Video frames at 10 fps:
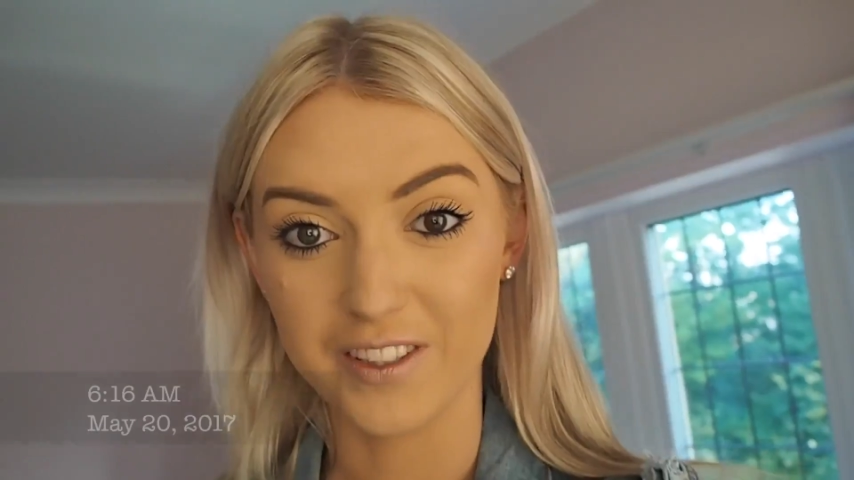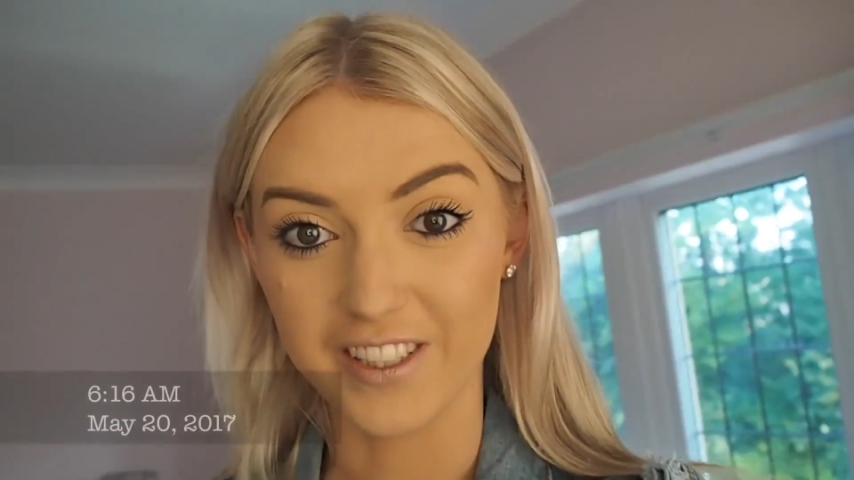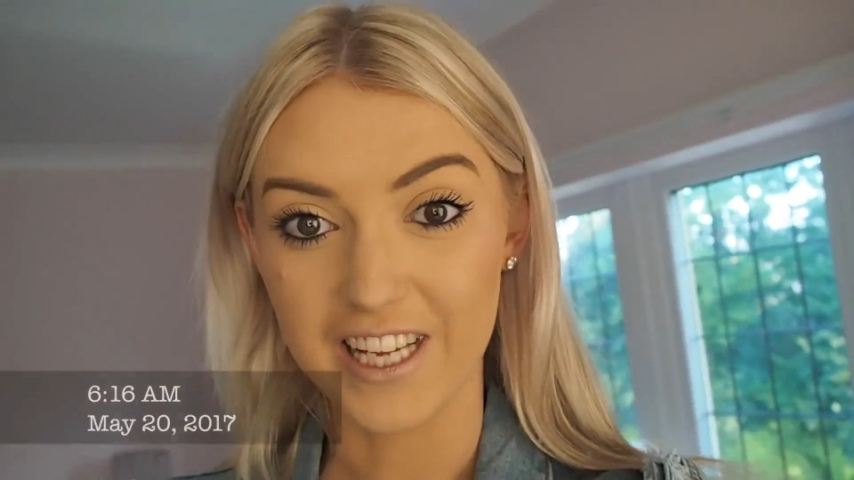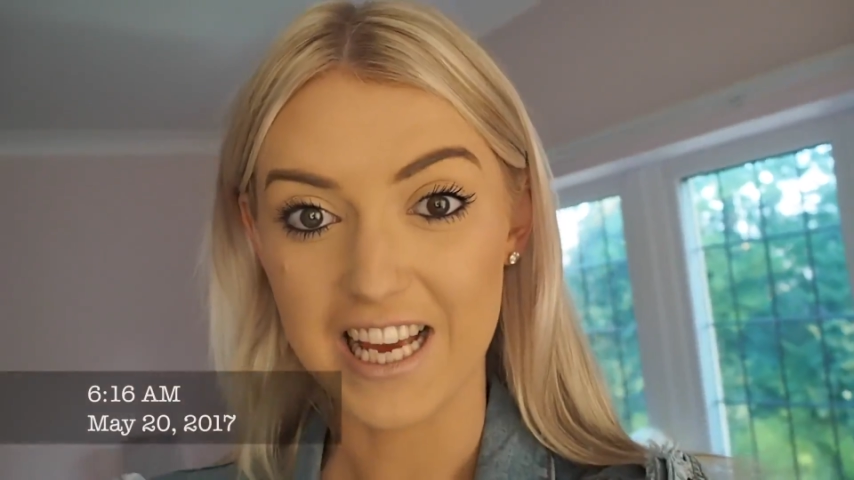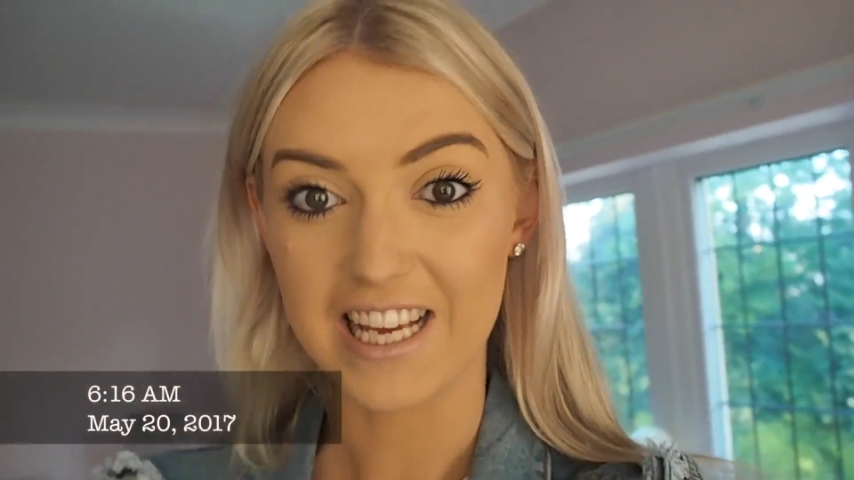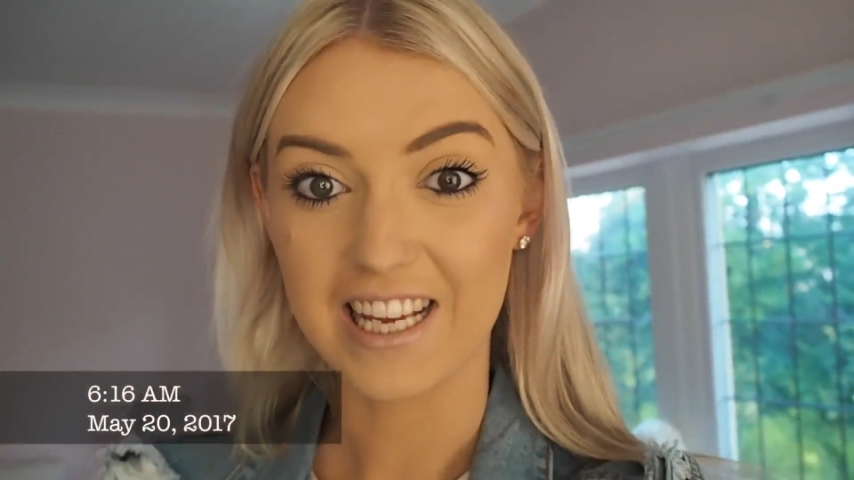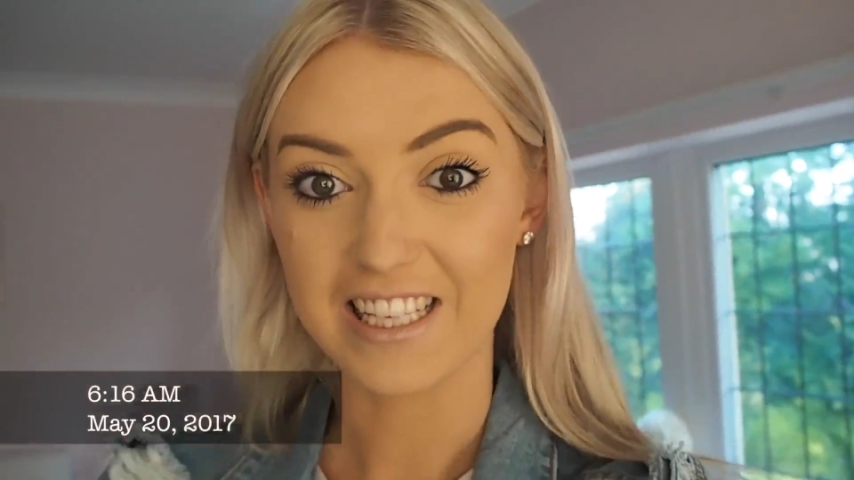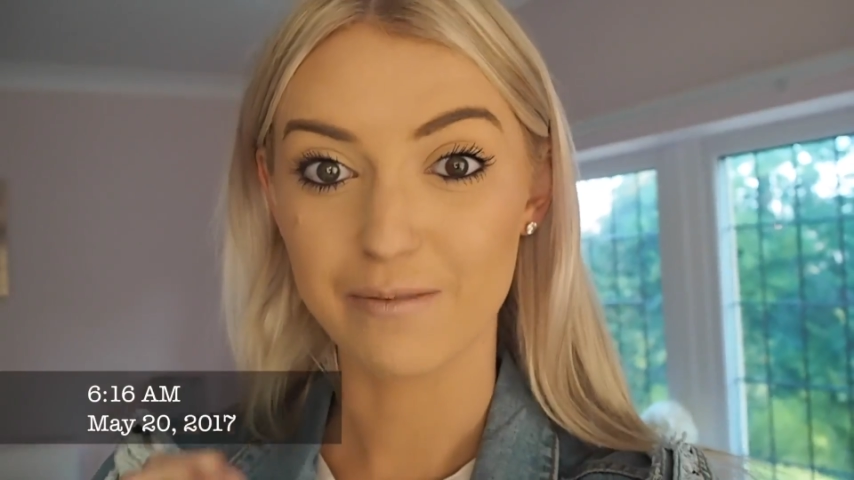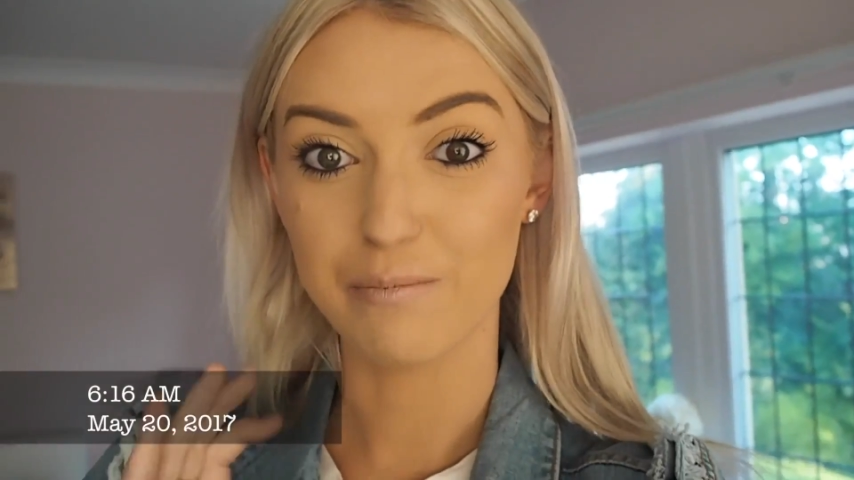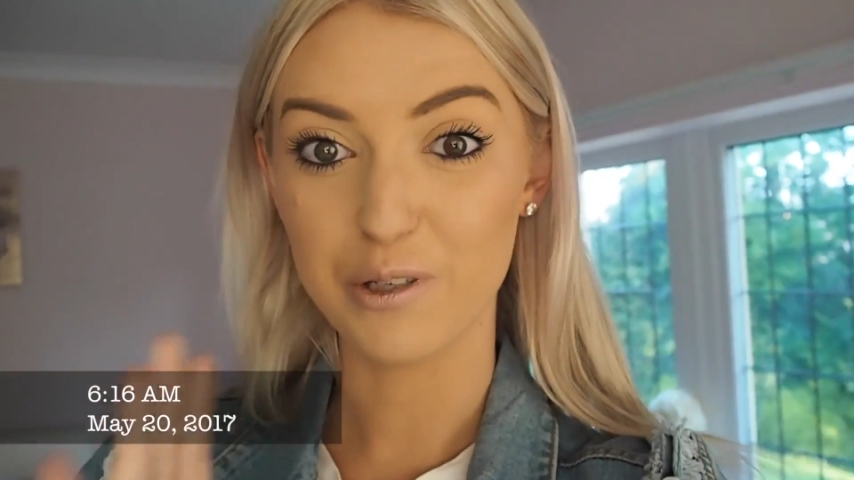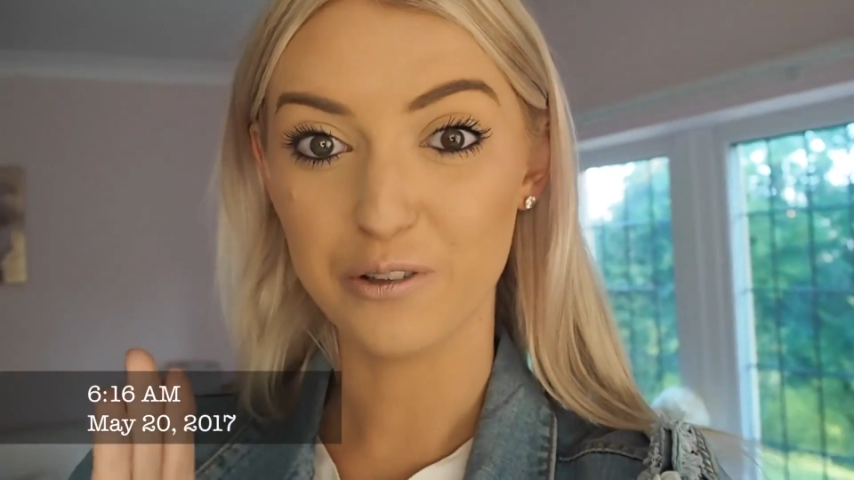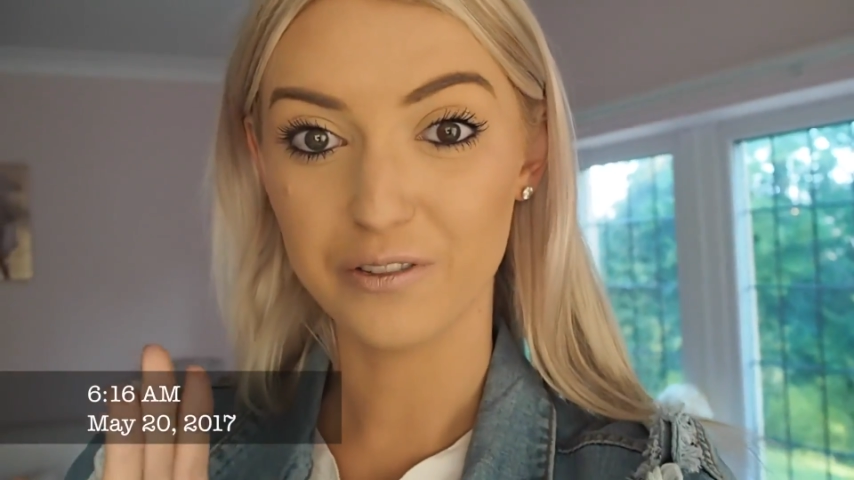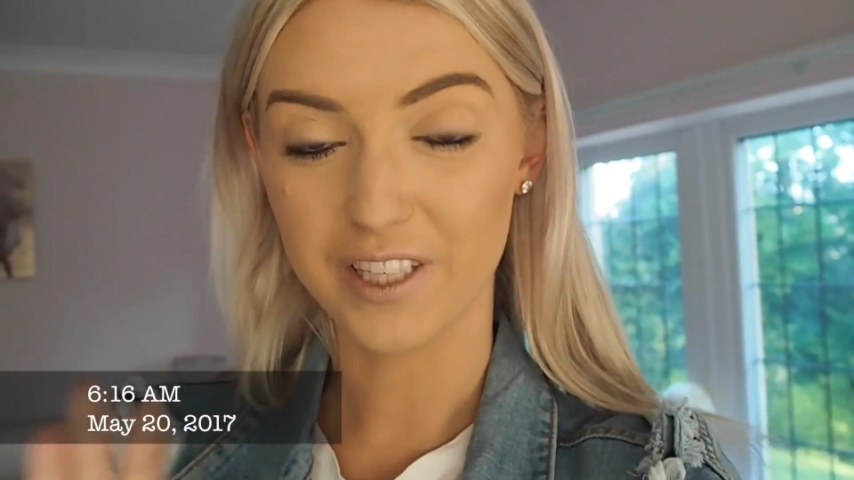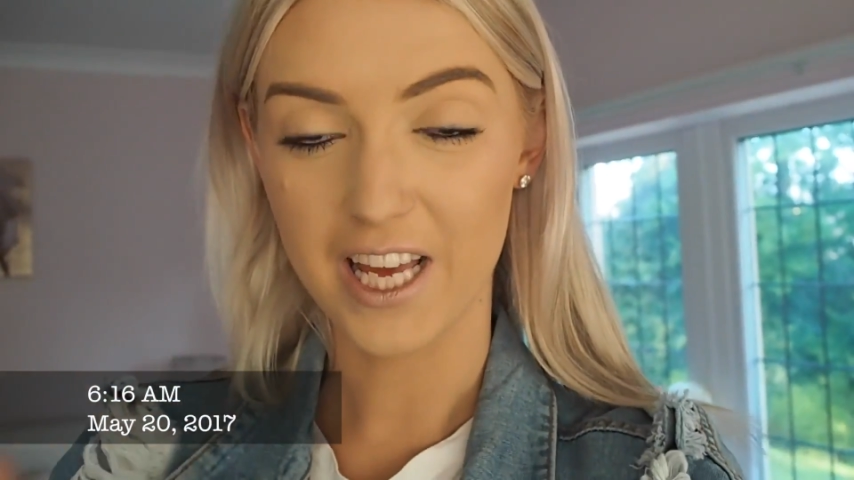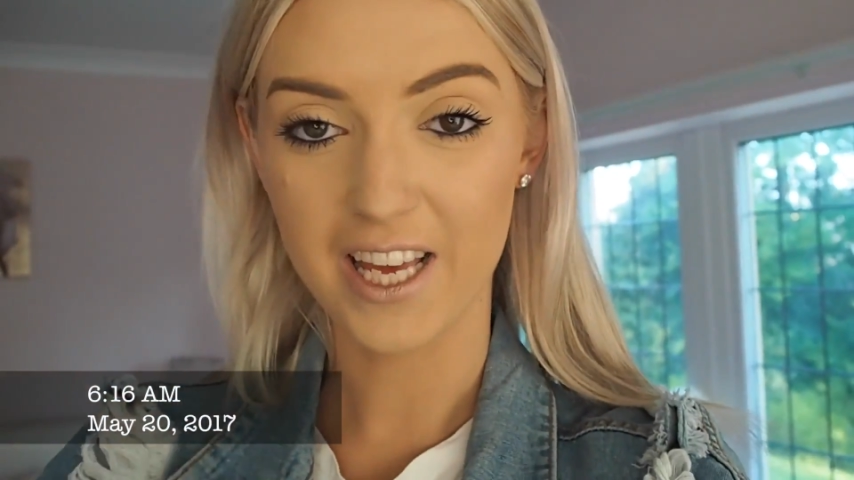Today is
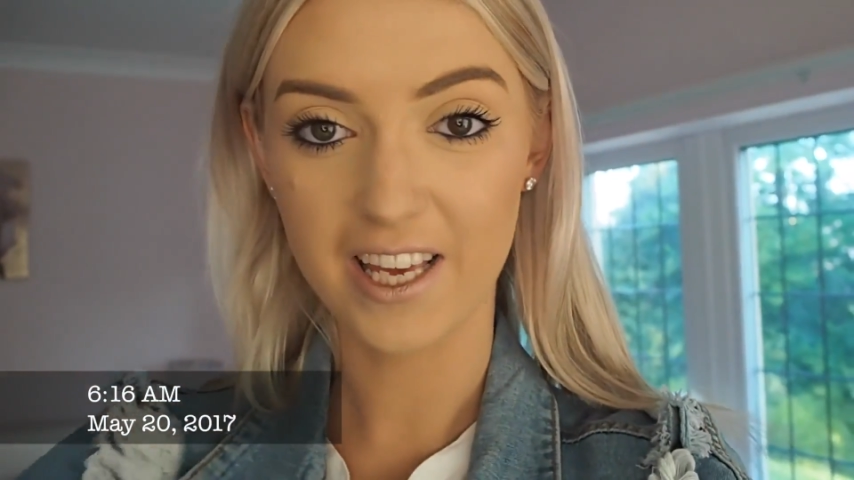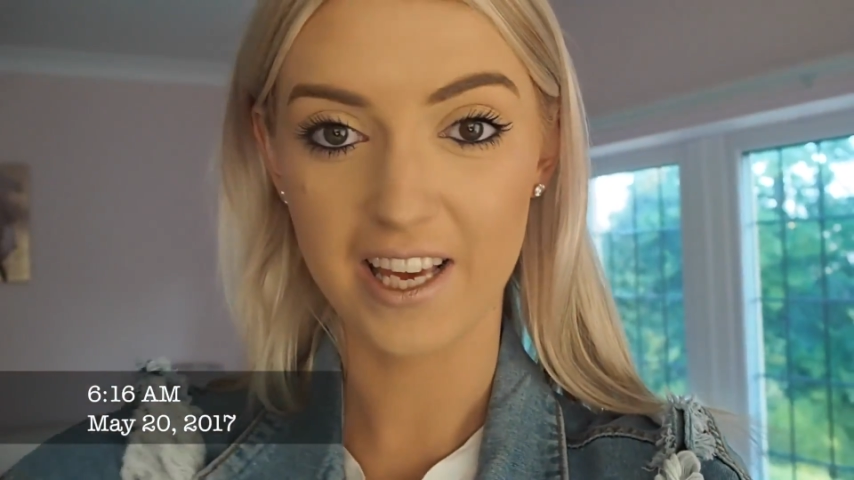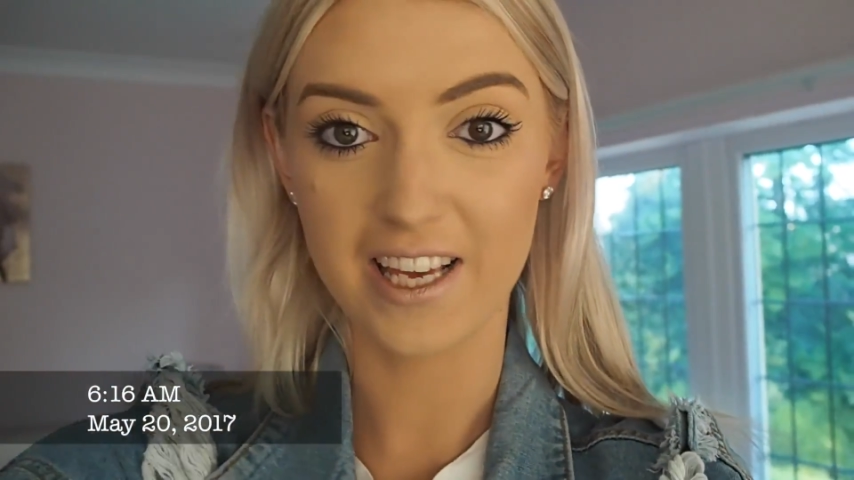move day.